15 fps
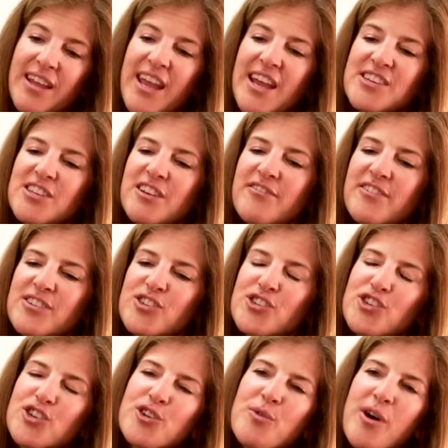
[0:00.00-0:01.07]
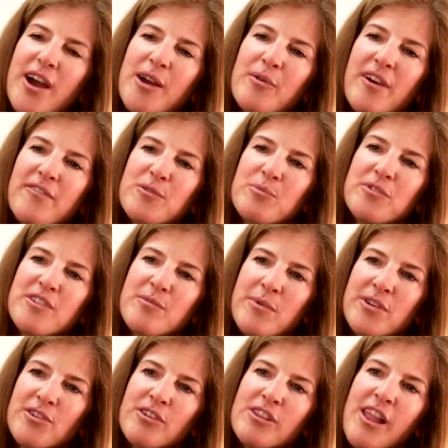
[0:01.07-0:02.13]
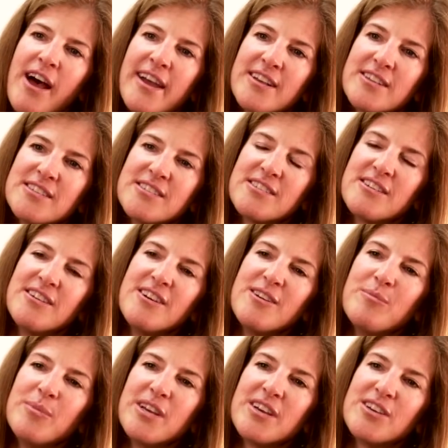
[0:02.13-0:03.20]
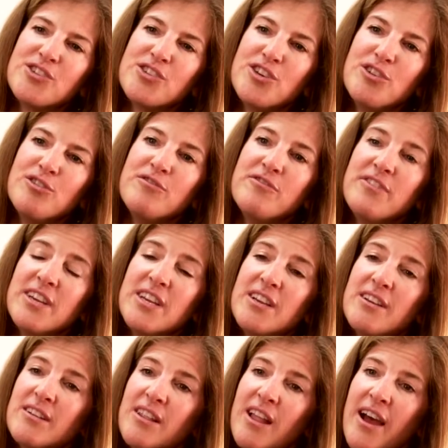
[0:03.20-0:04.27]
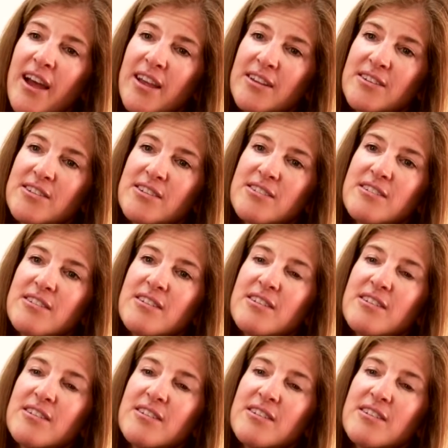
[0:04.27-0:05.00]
Occasionally, if it's too high, we have to put them under lights because UV light